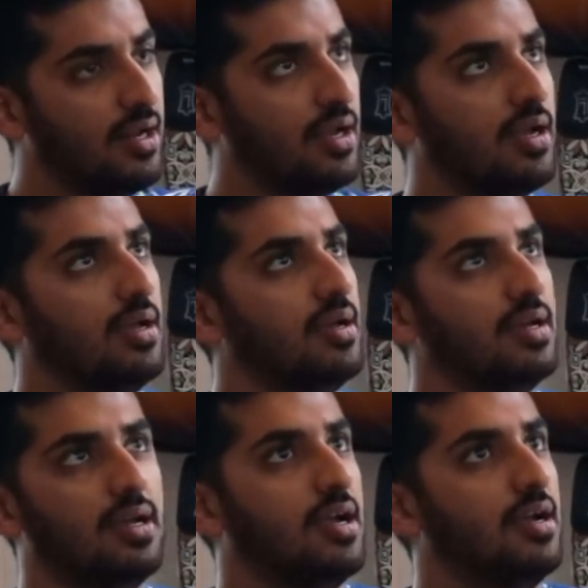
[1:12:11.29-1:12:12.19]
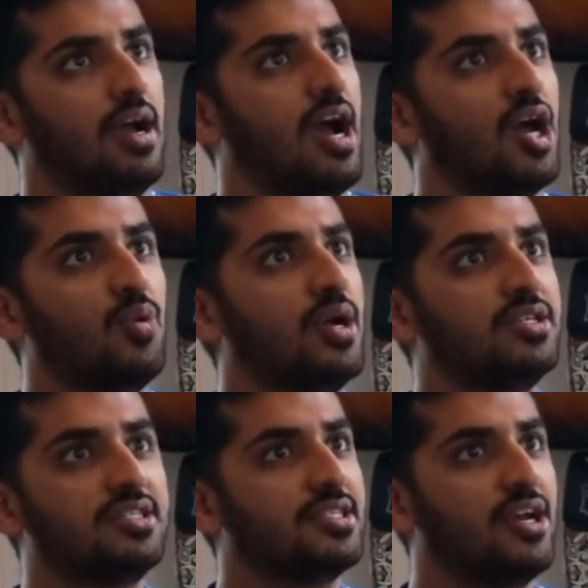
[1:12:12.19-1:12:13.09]
And then how
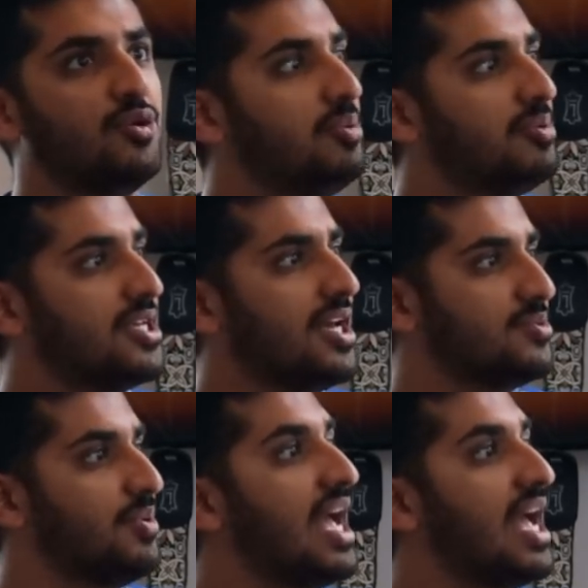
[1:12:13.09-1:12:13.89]
do I just get into people's heads?